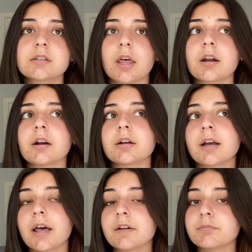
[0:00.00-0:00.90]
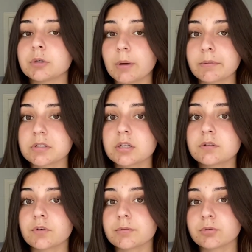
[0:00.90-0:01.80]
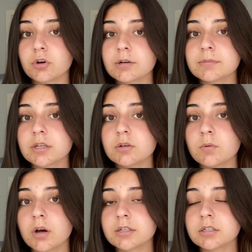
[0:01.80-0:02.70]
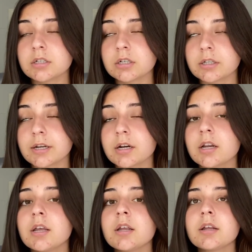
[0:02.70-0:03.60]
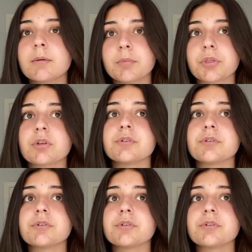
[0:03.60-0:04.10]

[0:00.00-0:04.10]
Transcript: that are kind of prerequisites for the program that you want to declare, put those